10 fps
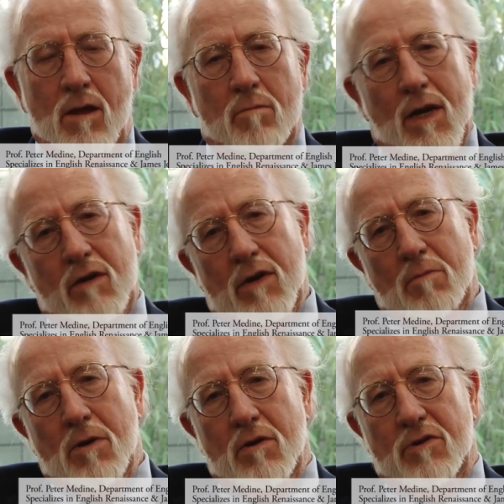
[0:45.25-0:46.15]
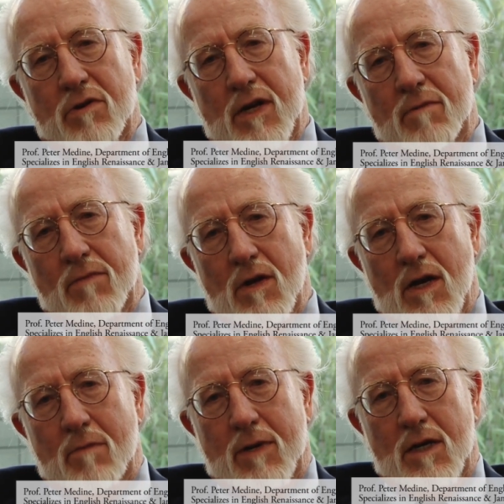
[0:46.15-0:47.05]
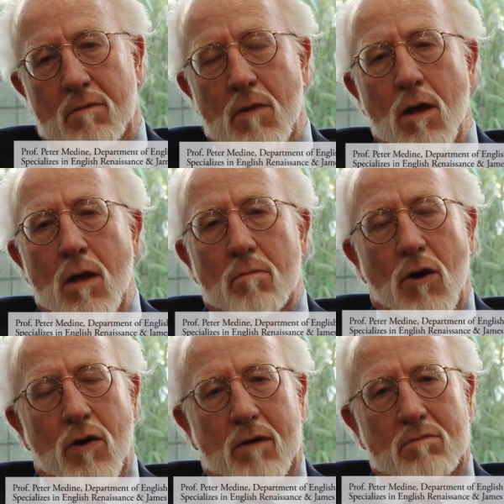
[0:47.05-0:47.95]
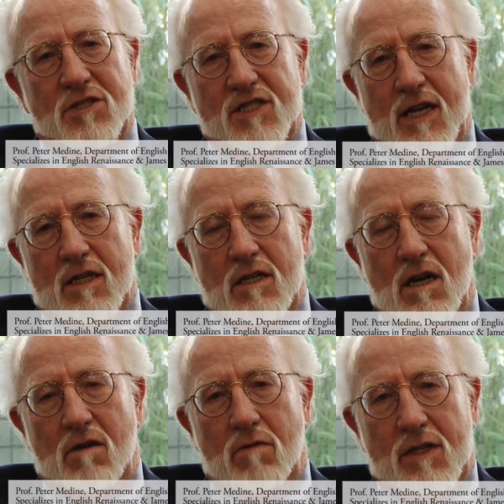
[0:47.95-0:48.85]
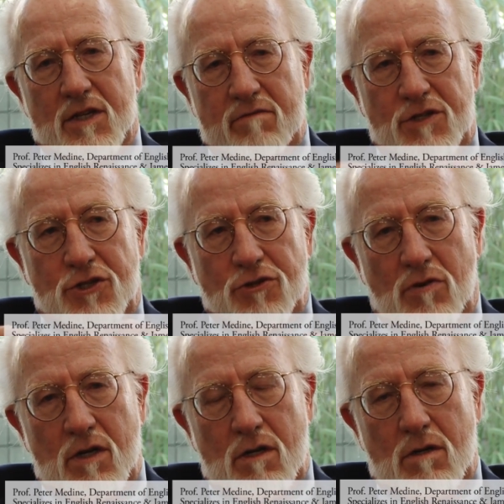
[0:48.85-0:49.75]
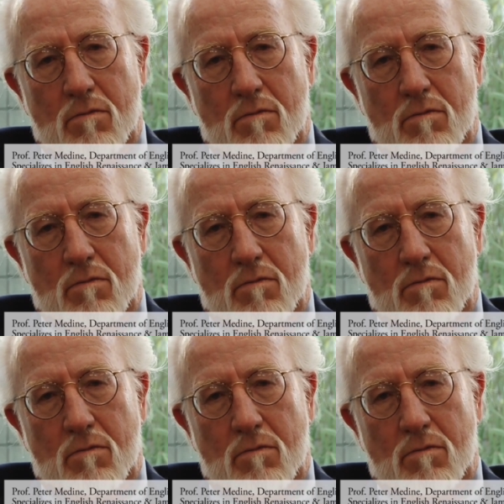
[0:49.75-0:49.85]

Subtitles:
By lyric poetry, I mean poems that are relatively short,